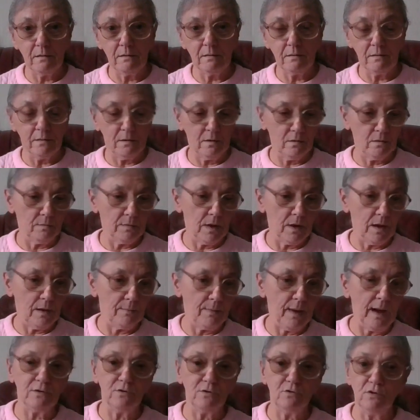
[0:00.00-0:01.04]
oh my
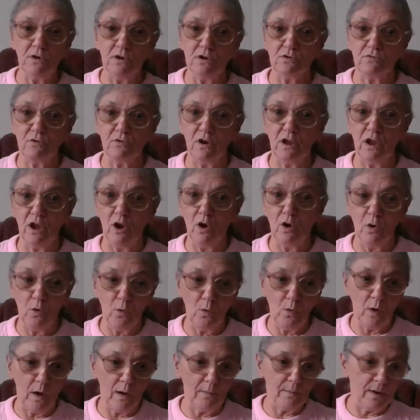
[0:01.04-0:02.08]
battery is running
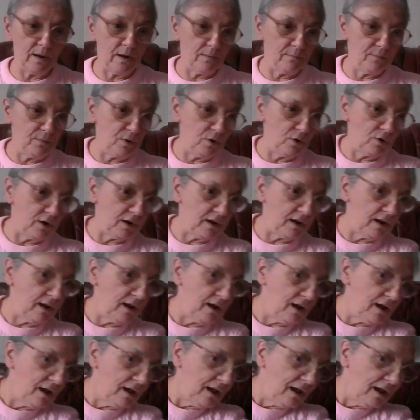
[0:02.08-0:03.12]
low, I better plug it
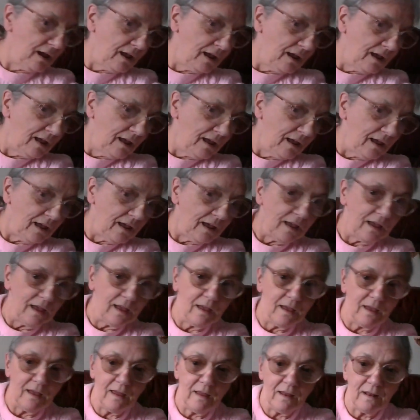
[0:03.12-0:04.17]

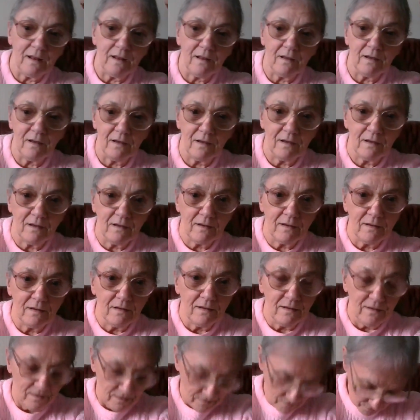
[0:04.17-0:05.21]
in.
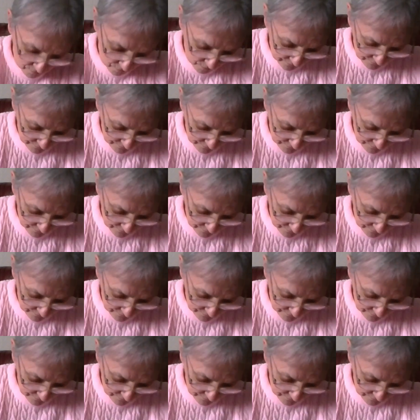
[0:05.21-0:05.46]
Oh I've